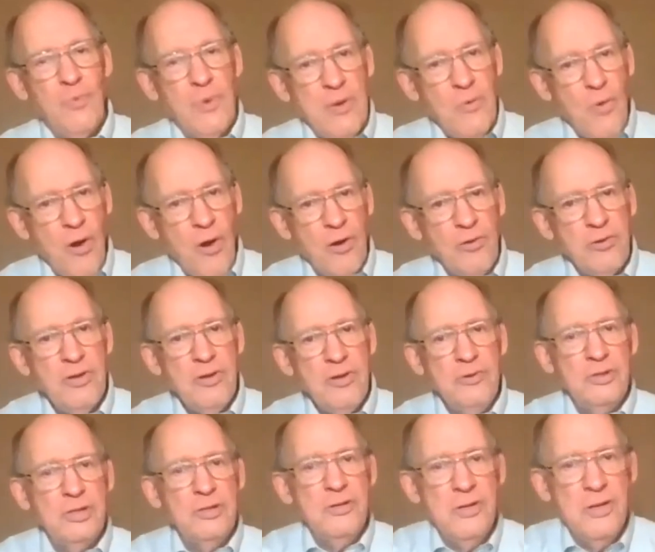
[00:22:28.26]
We want
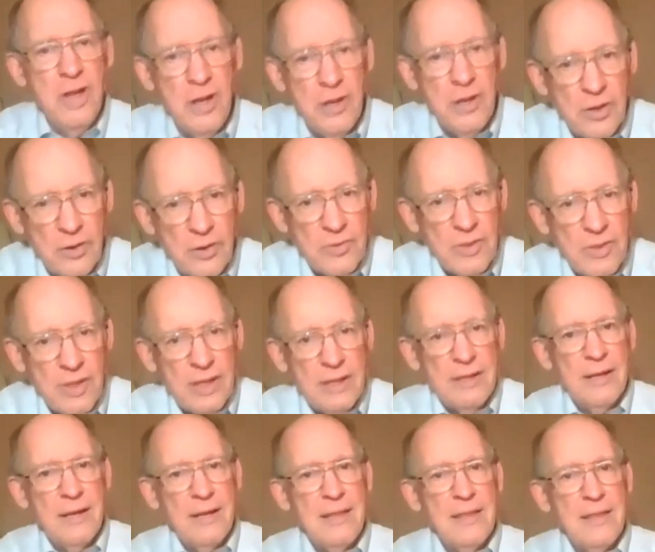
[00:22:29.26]
you to know
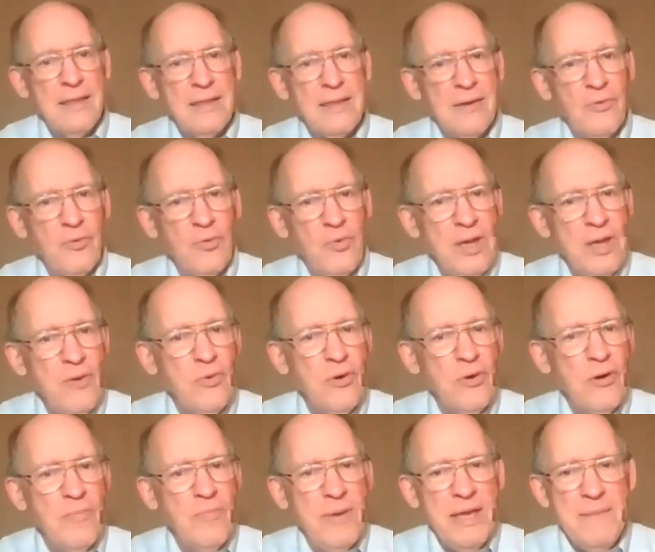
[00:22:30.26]
that, that we,
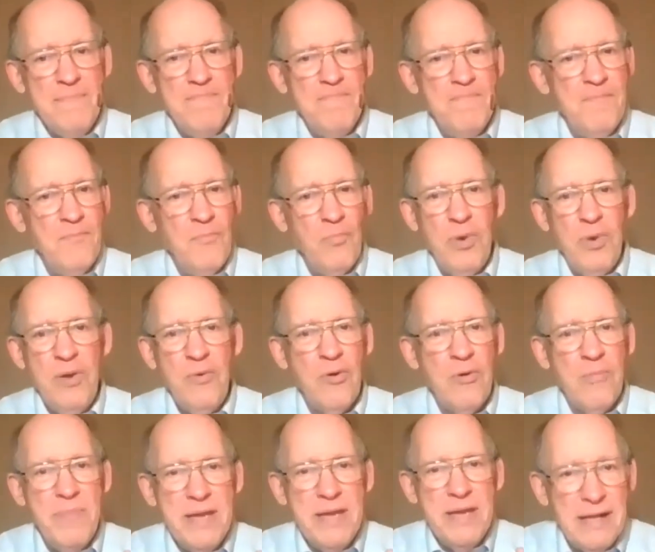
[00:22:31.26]
will be, we
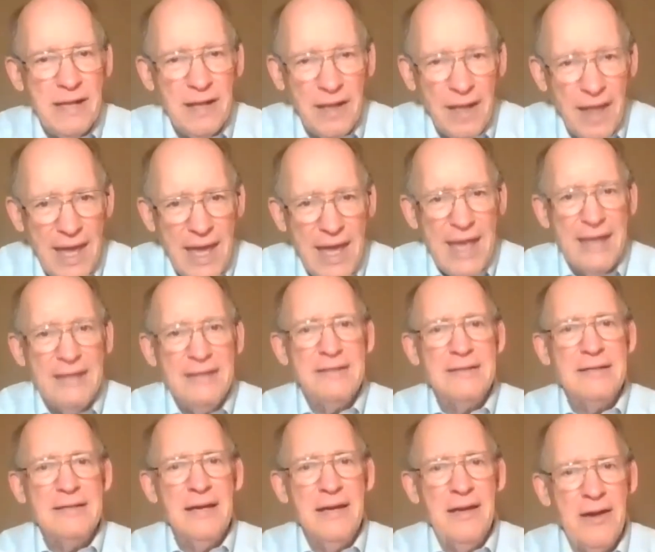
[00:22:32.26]
will be glad
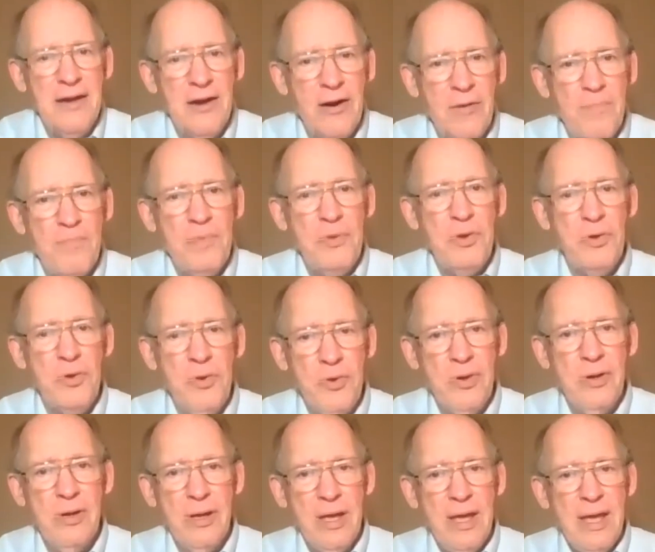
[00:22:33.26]
to help
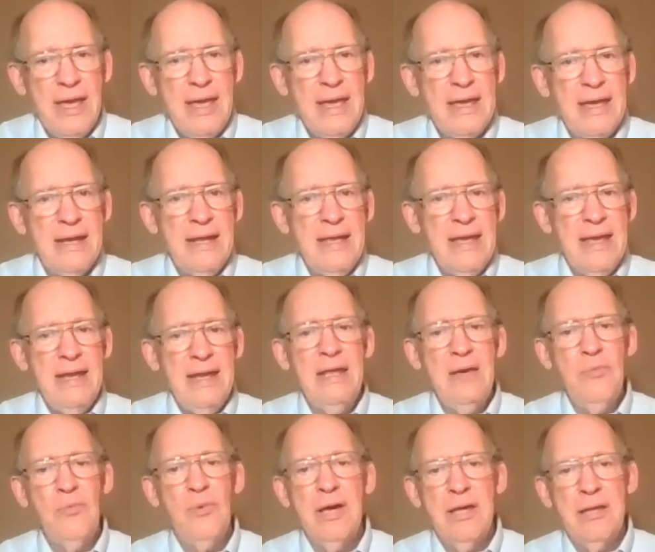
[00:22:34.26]
you in
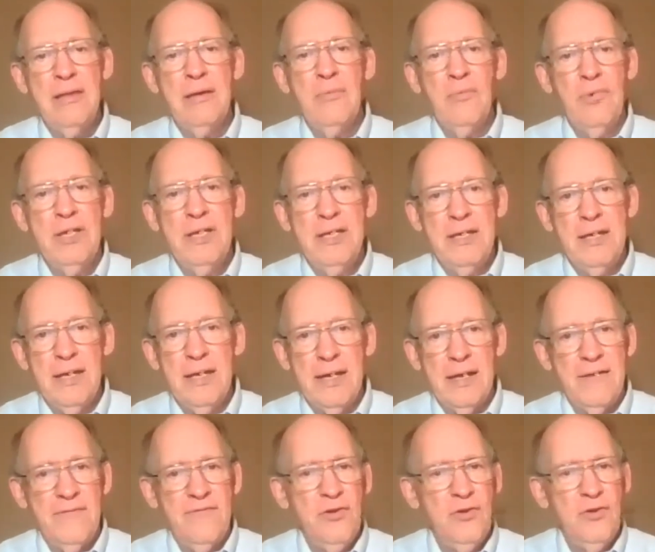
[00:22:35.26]
any way that we
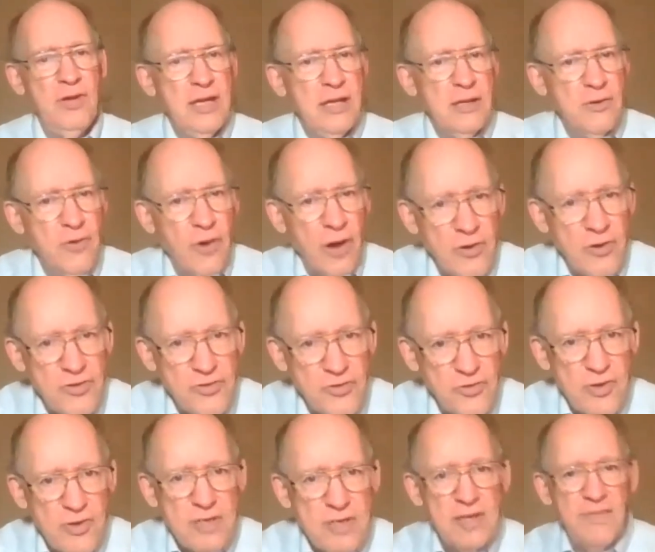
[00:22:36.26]
can. If you need
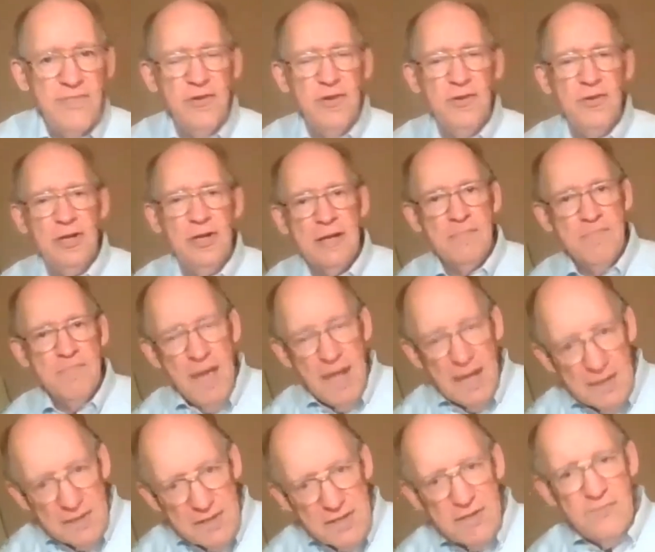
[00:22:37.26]
groceries, if you need
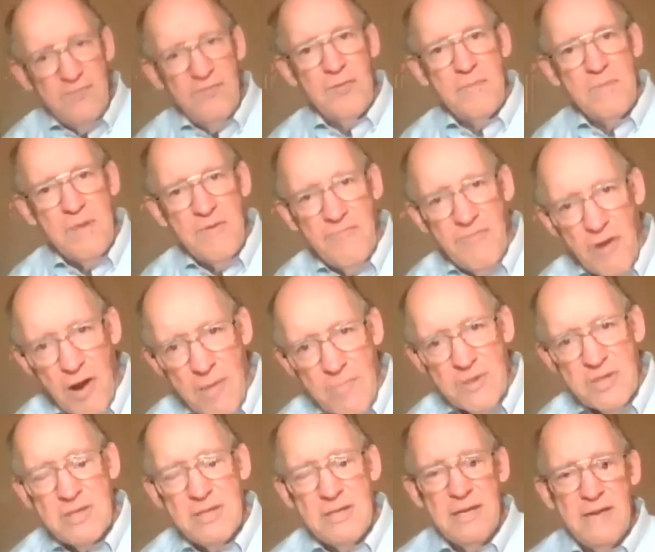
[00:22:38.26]
medicine from the
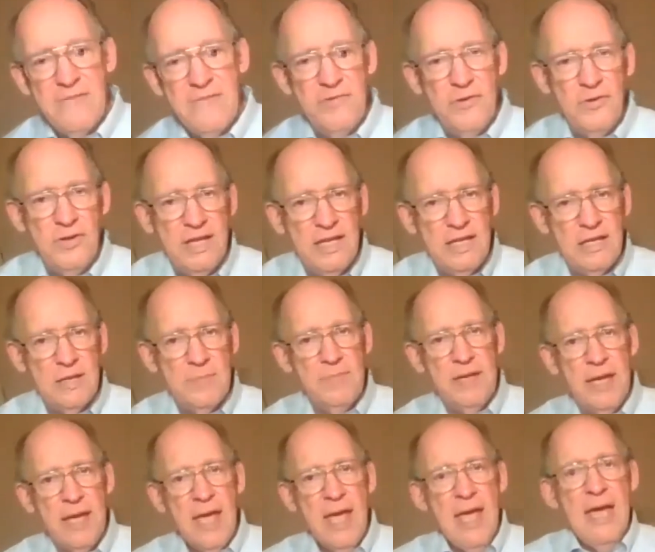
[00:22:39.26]
pharmacy, if you need to
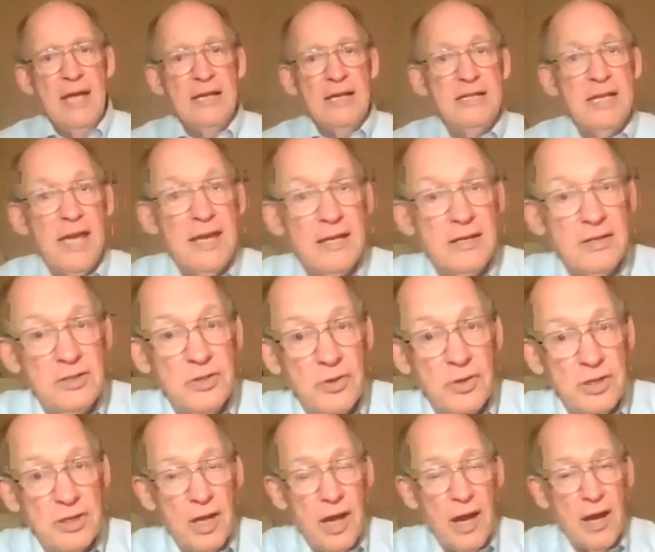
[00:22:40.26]
be taken
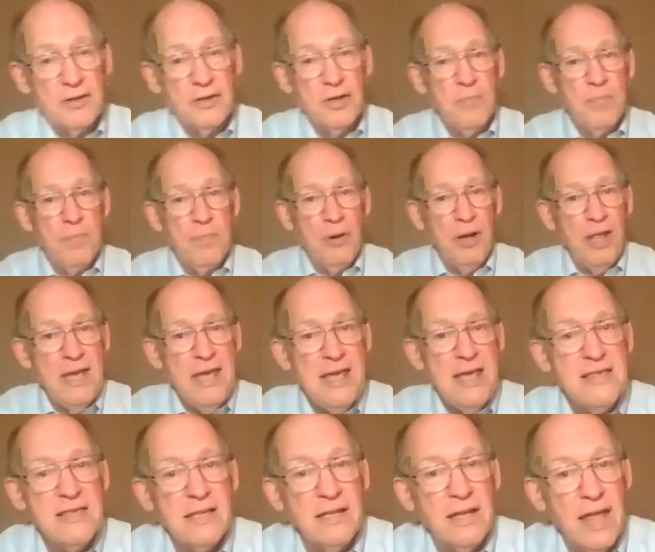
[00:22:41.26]
to a doctor,
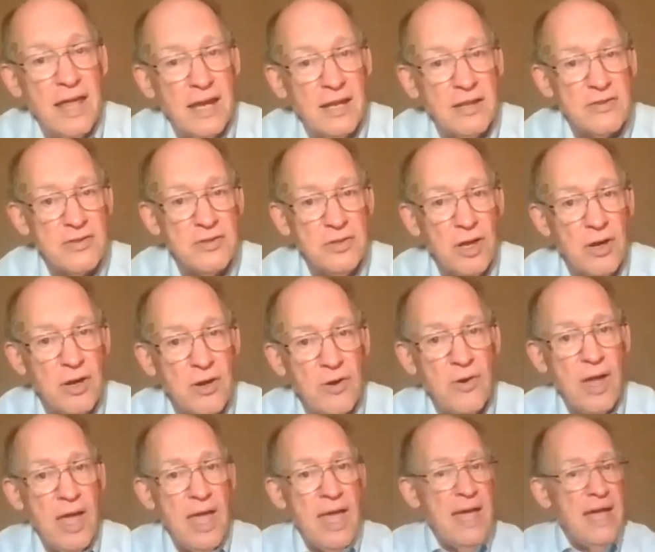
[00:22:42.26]
please let us
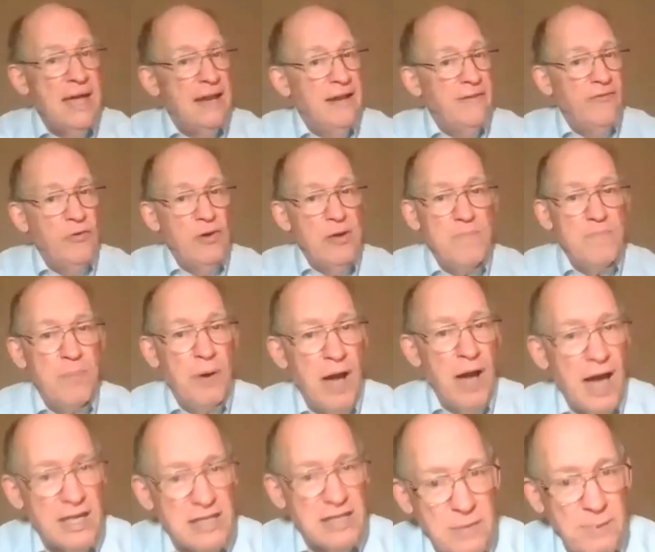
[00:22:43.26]
know. And if we
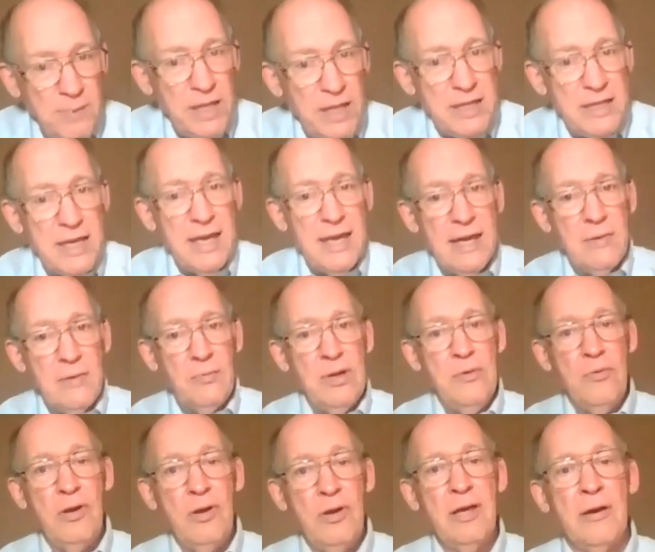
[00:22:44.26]
possibly can,
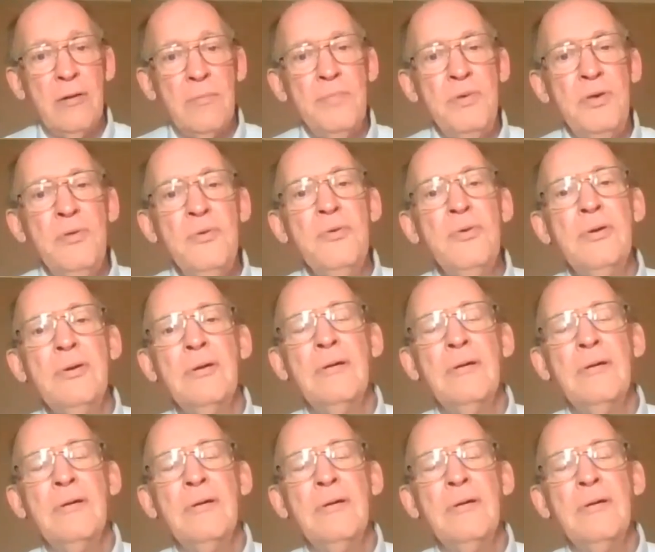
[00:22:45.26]
we will help you.